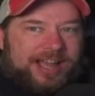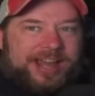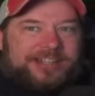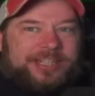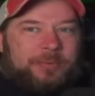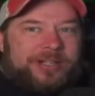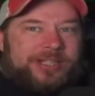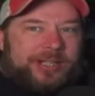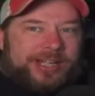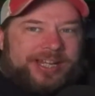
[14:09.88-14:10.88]
Honestly,
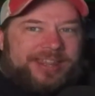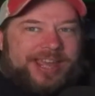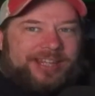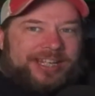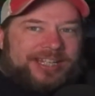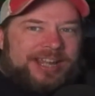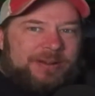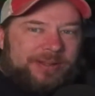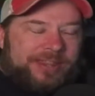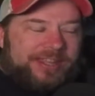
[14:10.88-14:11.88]
once you get into that, like
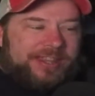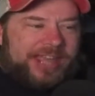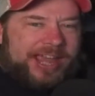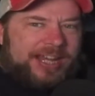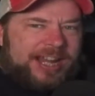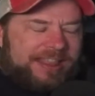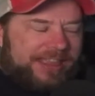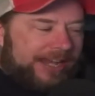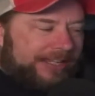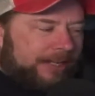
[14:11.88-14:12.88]
with the, that
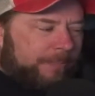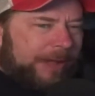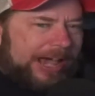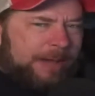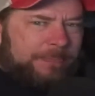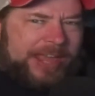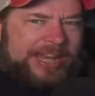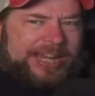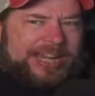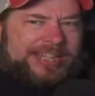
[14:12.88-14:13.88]
that uh, pop,
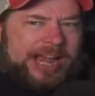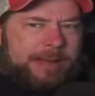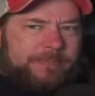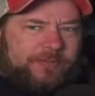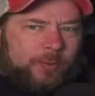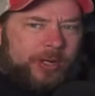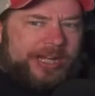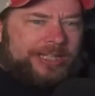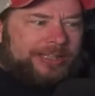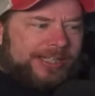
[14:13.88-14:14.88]
that top
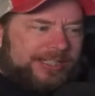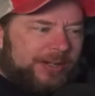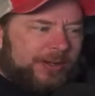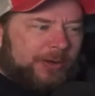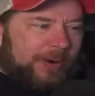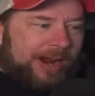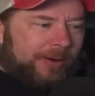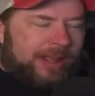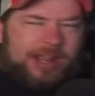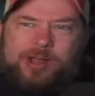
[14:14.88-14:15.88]
forty listener
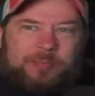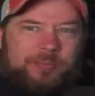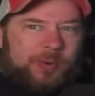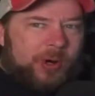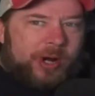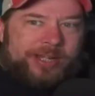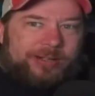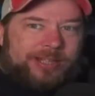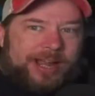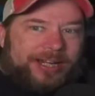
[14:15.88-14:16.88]
crowd Boy,
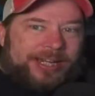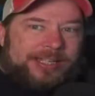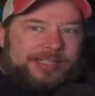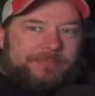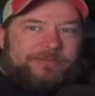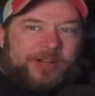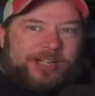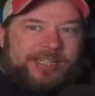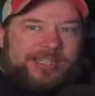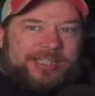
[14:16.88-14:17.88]
you're talking some
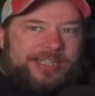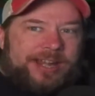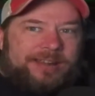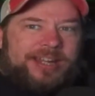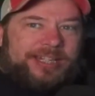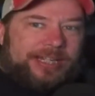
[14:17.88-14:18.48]
fucking yeah.